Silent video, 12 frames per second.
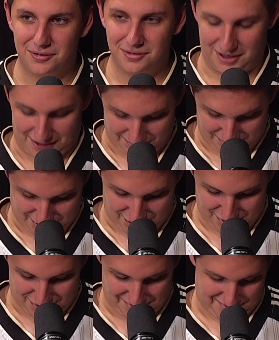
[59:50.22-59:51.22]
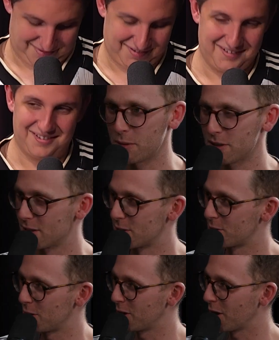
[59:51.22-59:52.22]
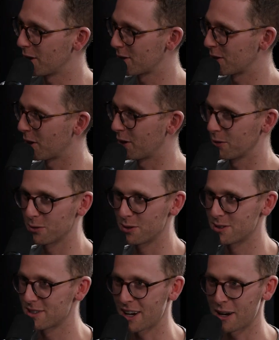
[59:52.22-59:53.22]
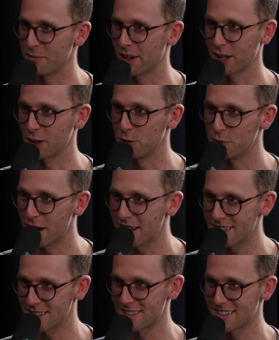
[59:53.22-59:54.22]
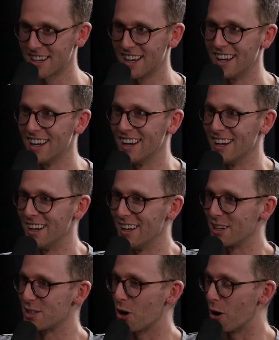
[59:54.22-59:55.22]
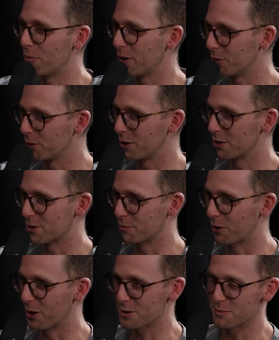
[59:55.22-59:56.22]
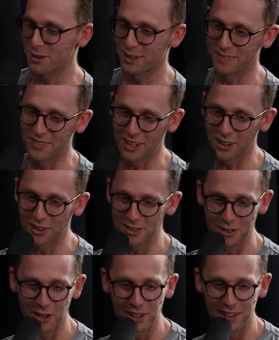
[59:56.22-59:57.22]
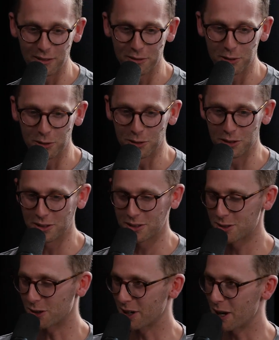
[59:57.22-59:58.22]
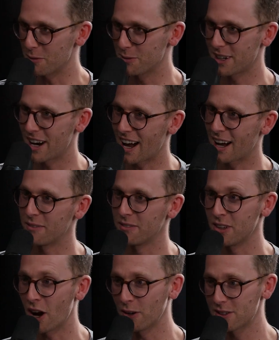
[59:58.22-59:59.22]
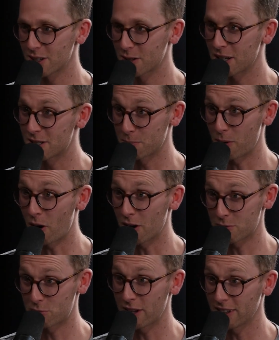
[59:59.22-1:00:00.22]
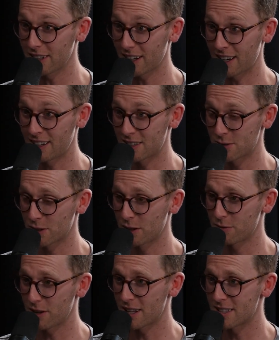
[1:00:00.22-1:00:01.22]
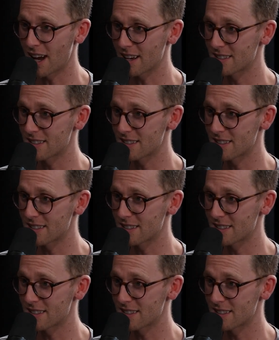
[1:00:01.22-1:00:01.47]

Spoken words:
what, I thought when I first came into the studio tonight, it was like a Juventus top, and it wouldn't have surprised me, Nico, because I know you love your soccer. But no, it's a Pies relic, and it's looking fantastic.